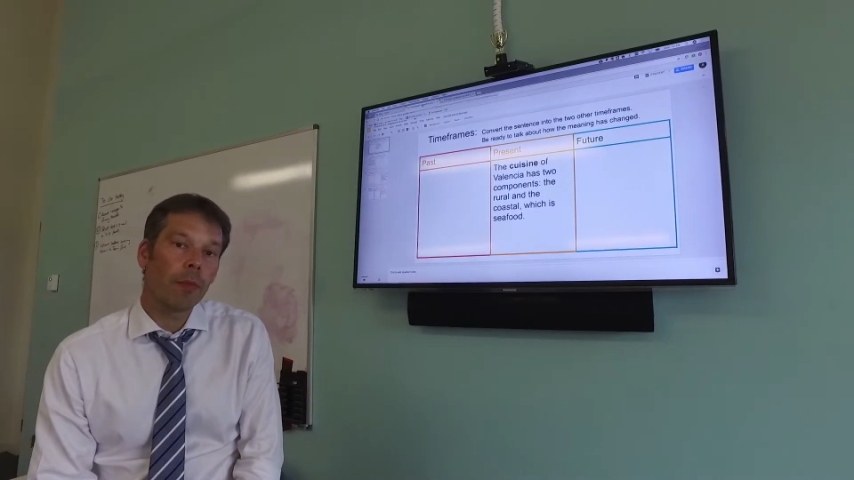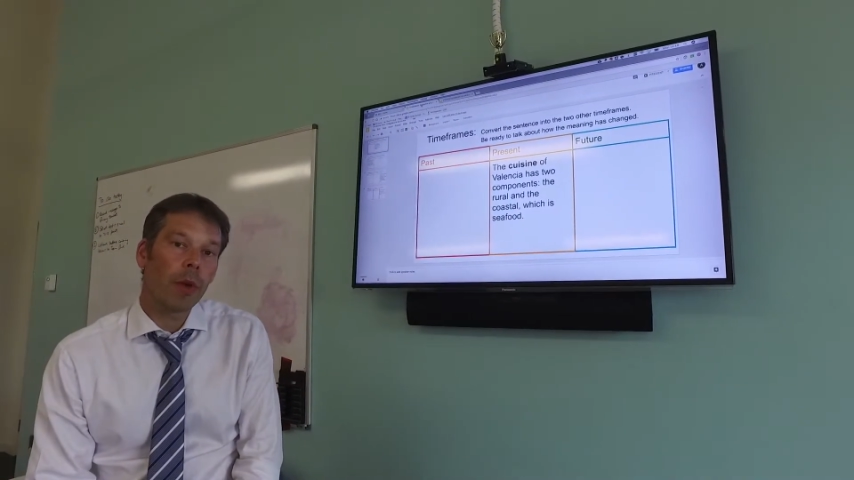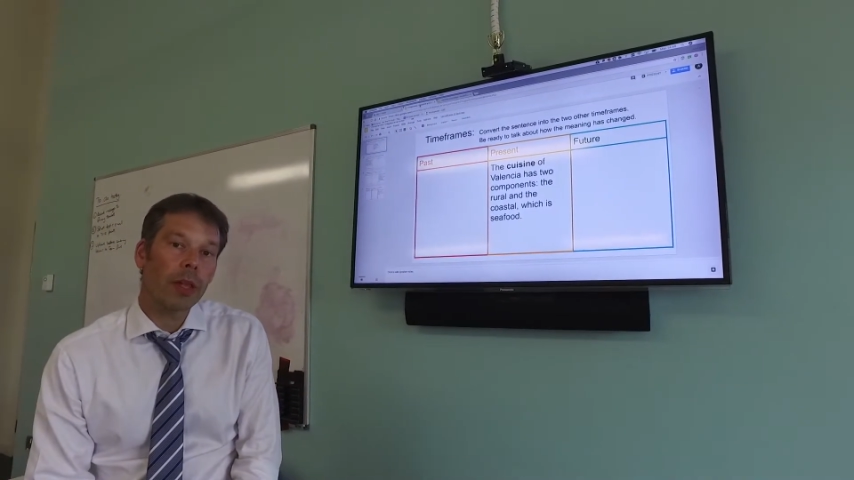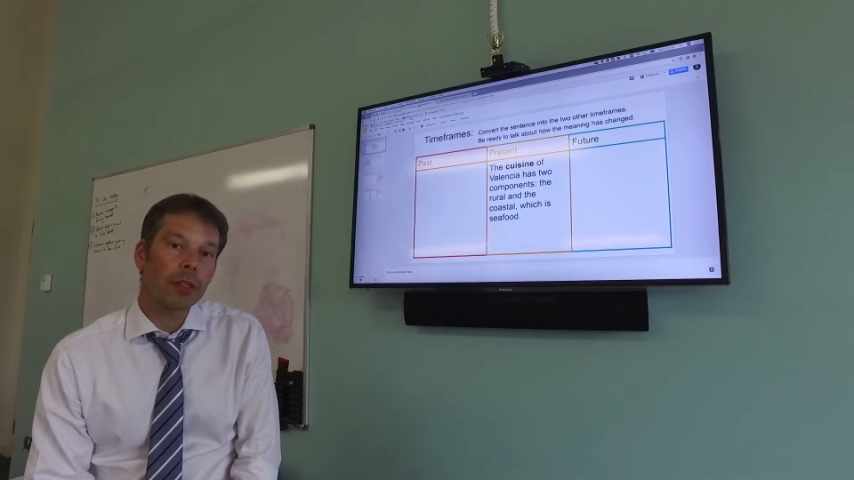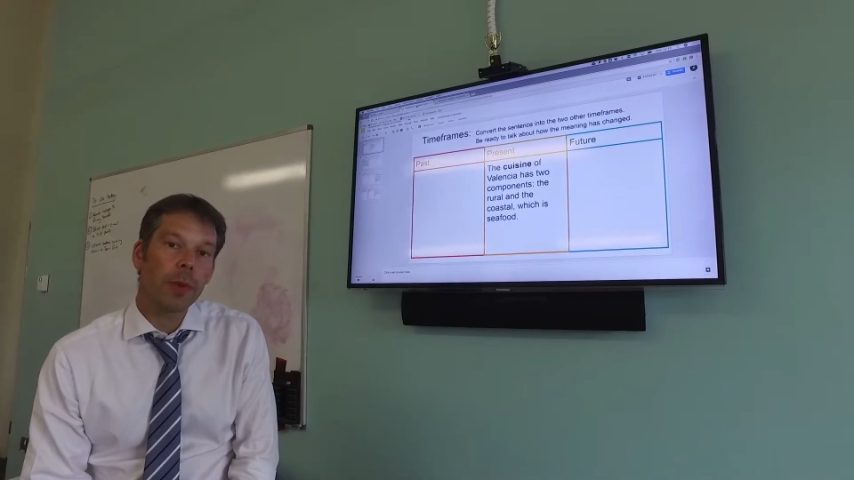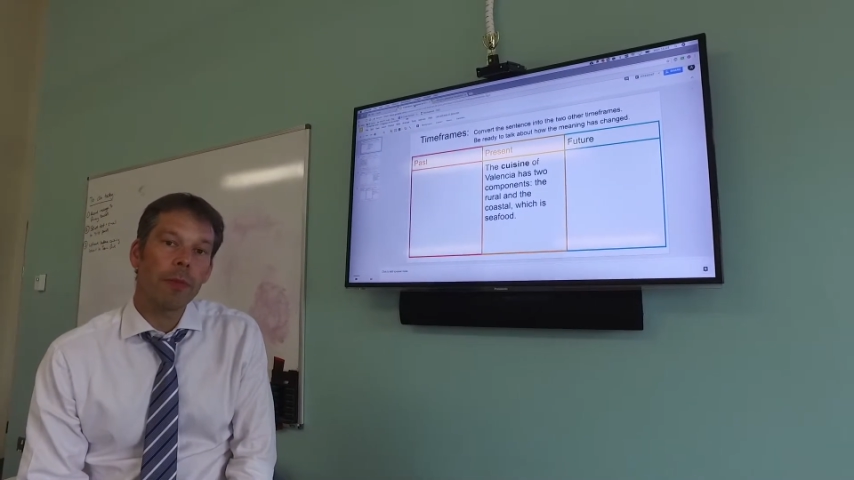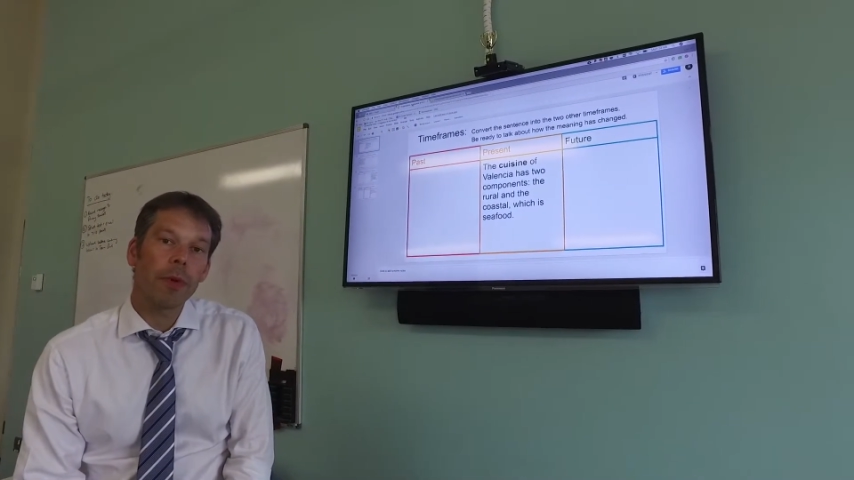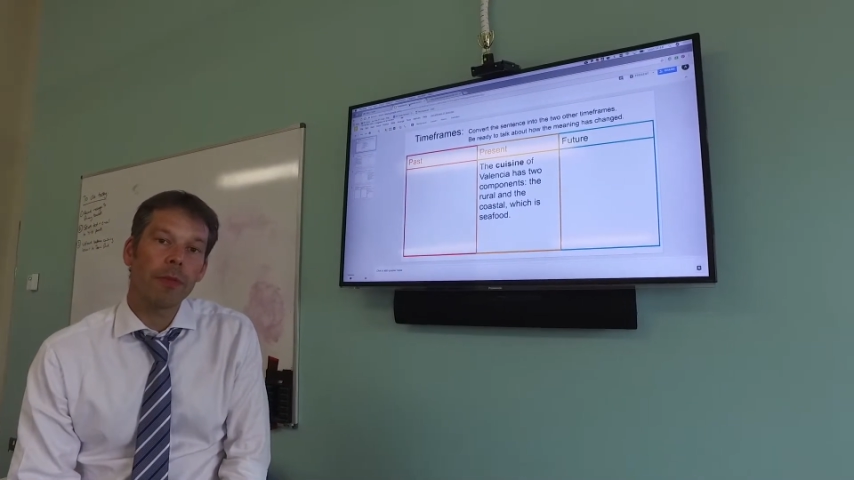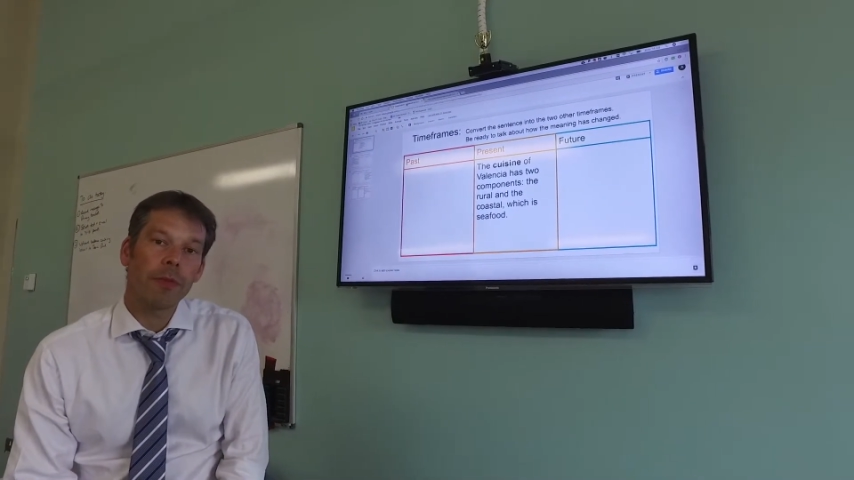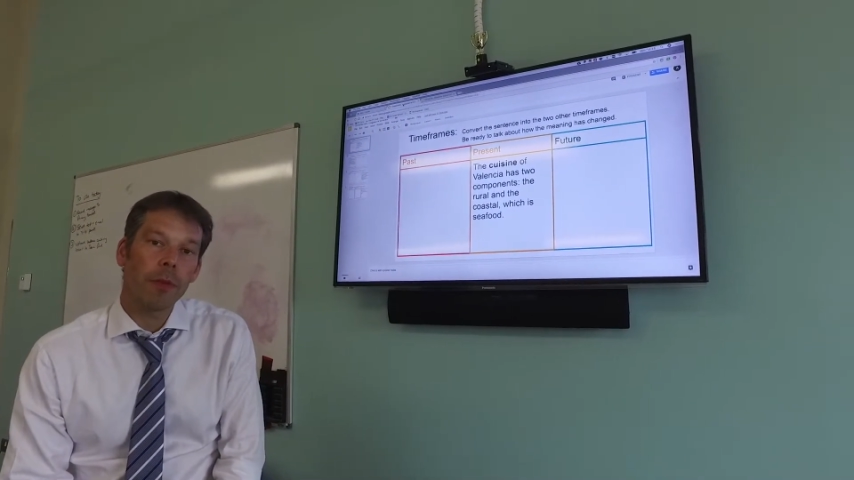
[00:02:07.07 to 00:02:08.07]
we had some
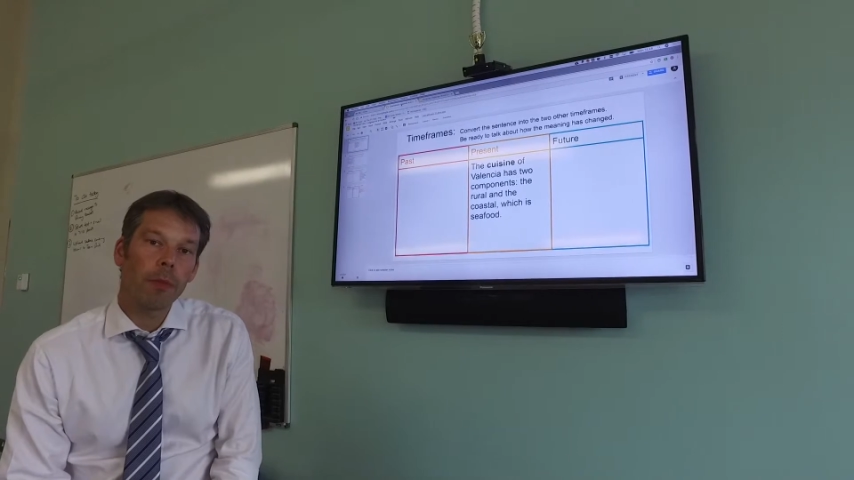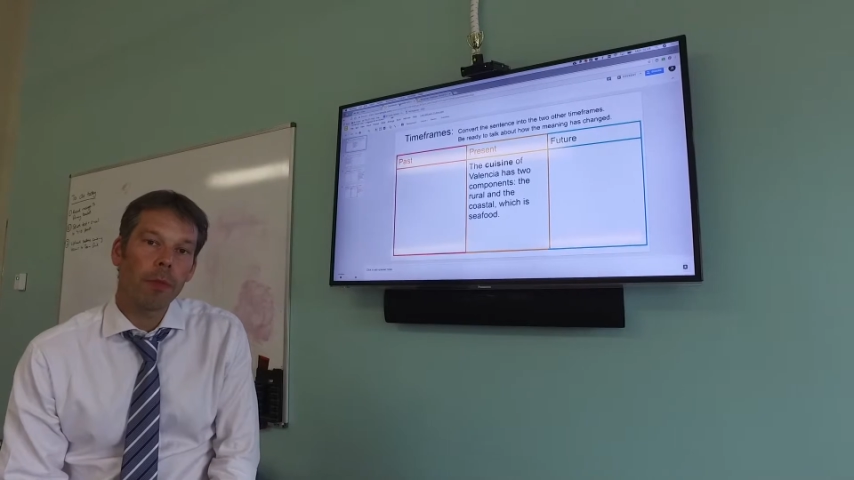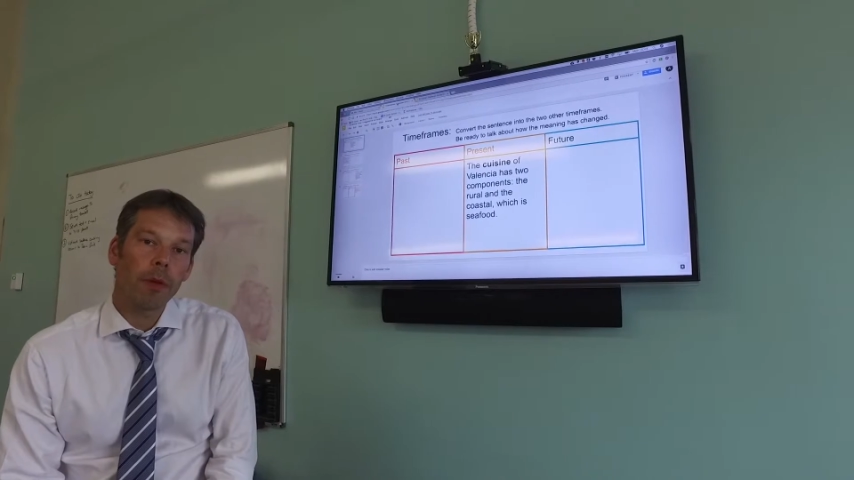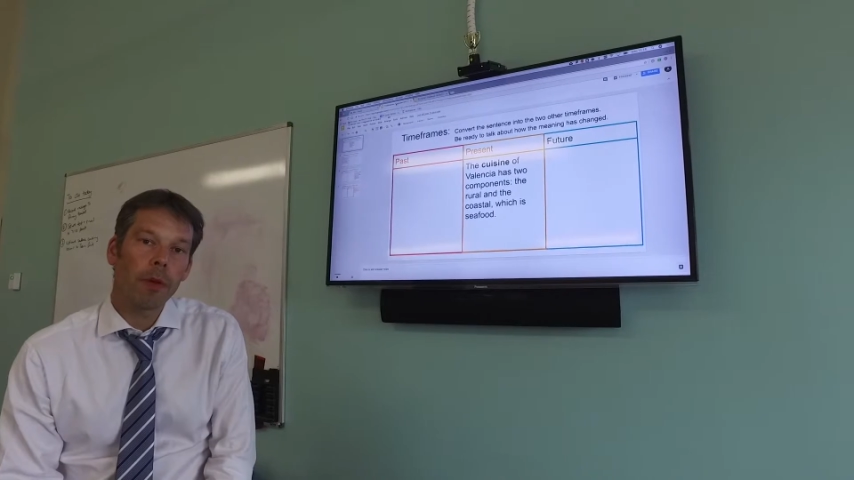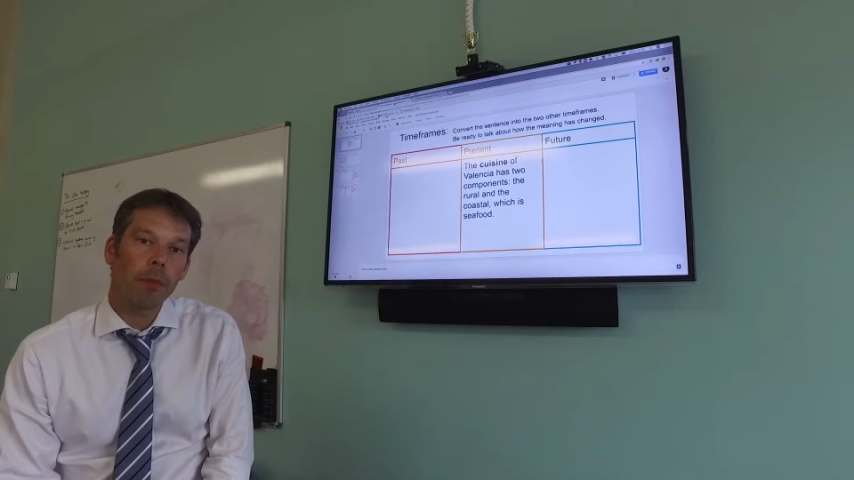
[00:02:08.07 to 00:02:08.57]
input from